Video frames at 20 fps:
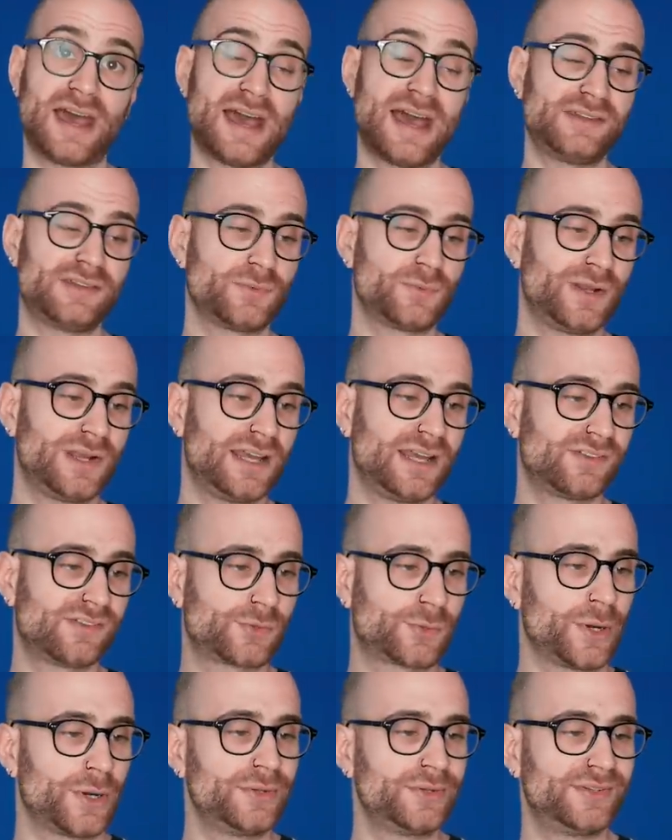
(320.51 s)
And Willian's
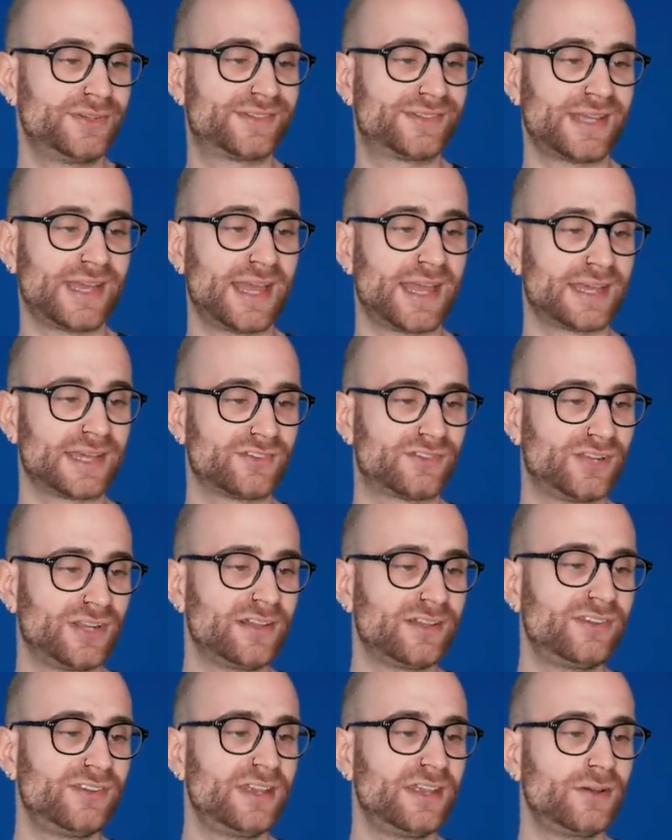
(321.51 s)
quoted saying,
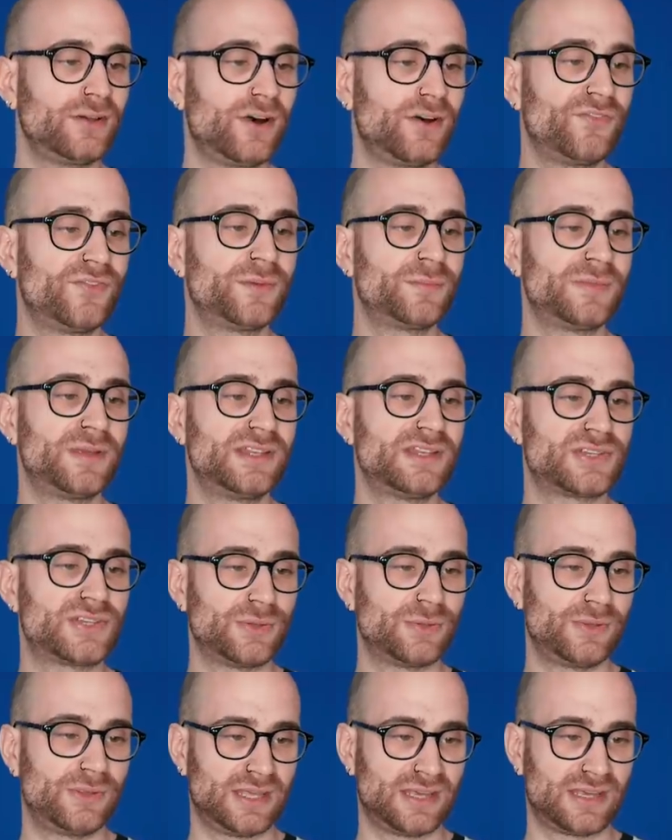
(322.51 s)
Chelsea offered me
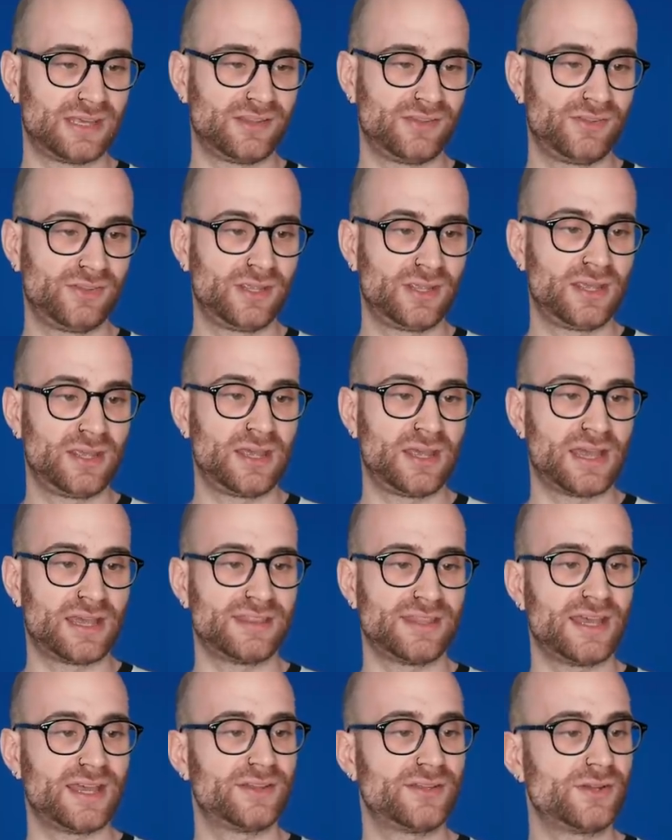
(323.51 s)
two years
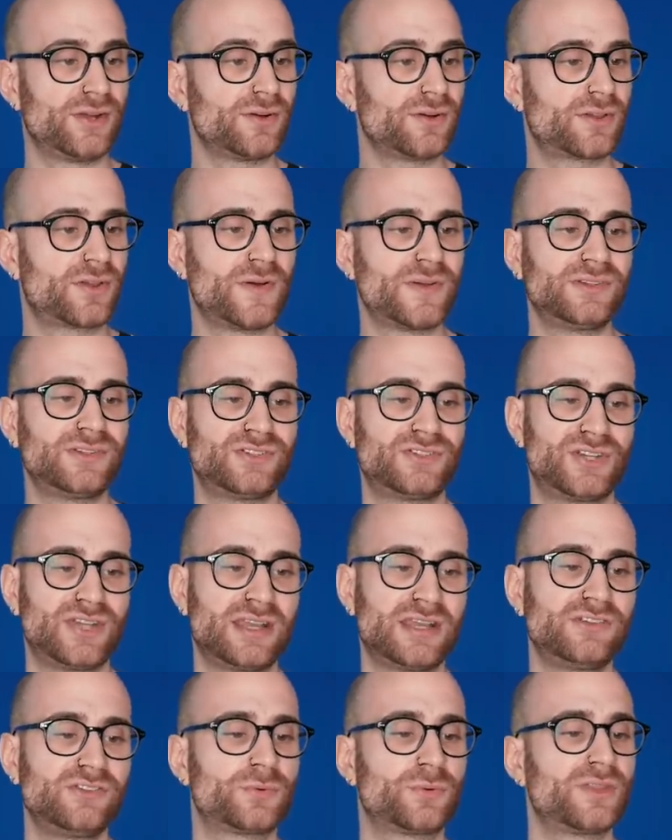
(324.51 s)
and they are not going to
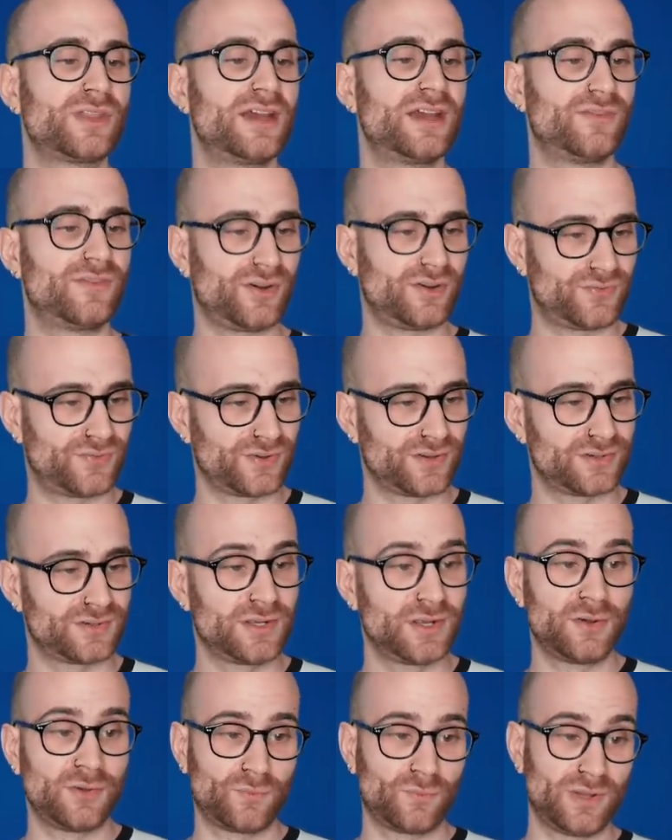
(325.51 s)
change what they have
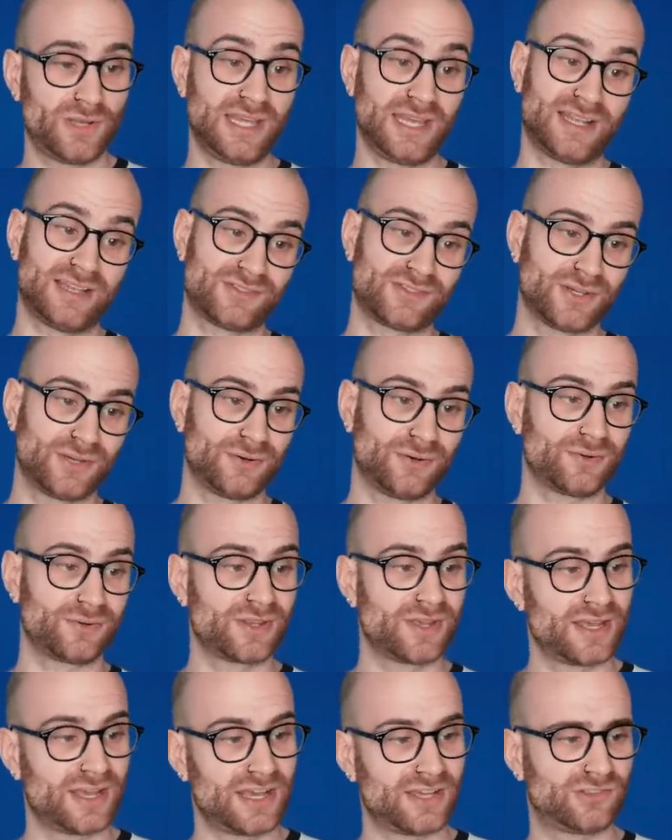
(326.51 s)
offered, Willian
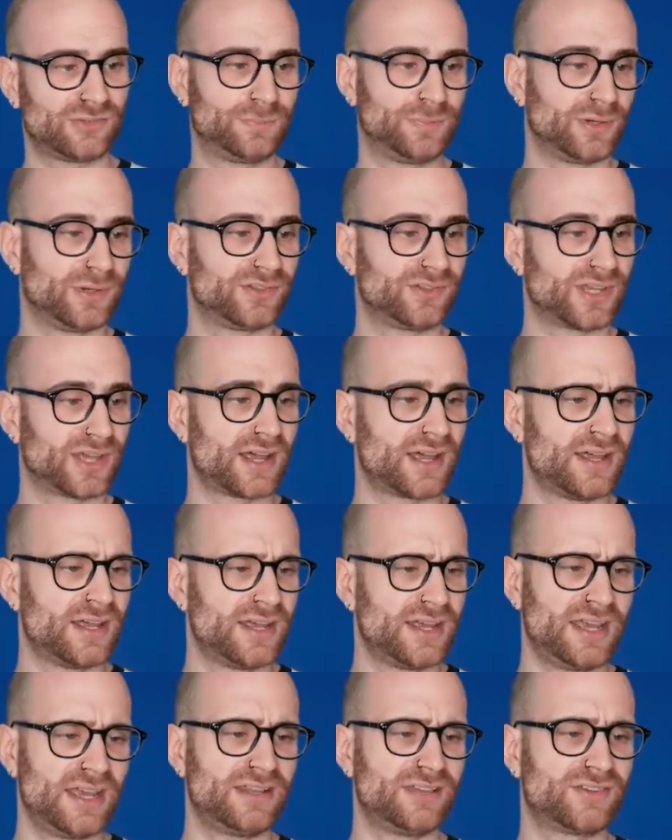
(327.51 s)
told Esporte
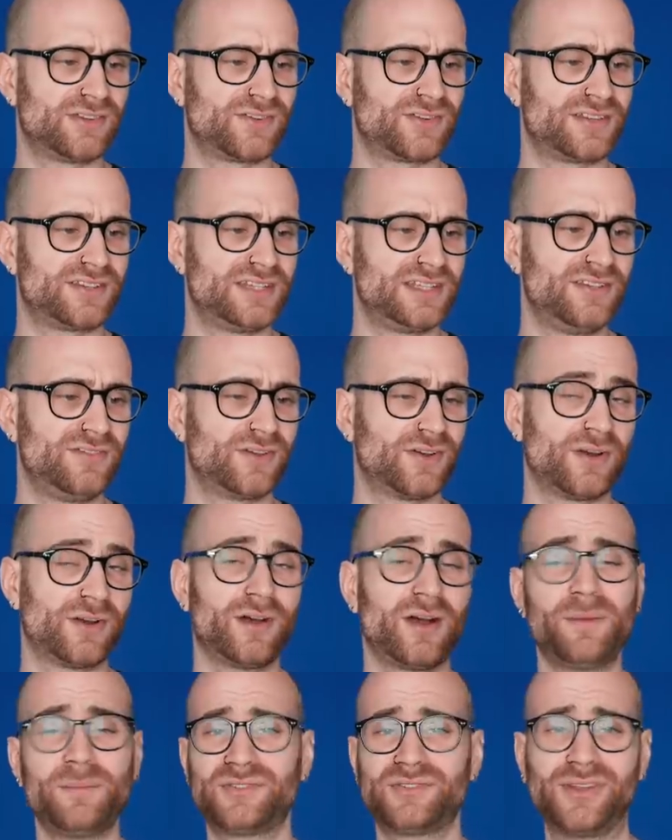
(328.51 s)

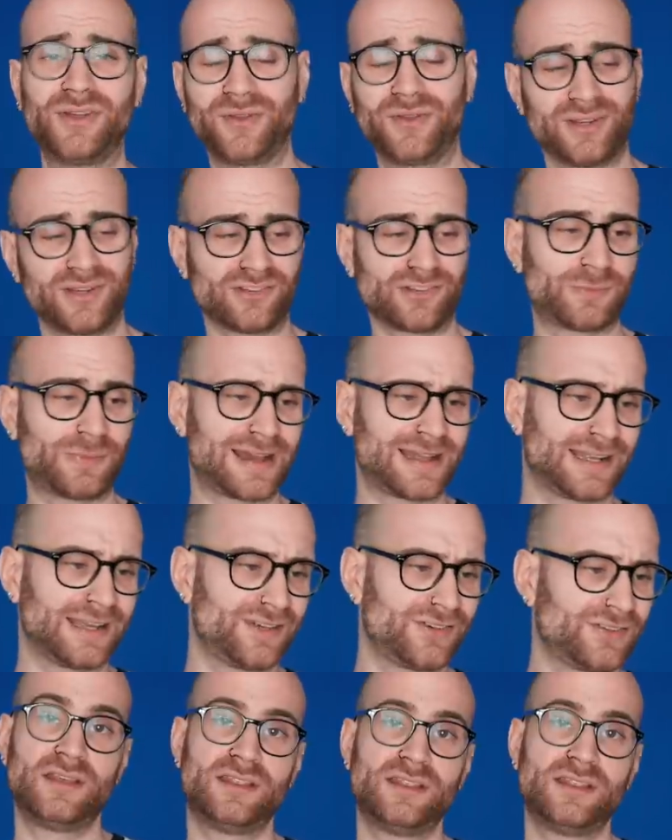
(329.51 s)
Interativo. I'm so good at Spanish.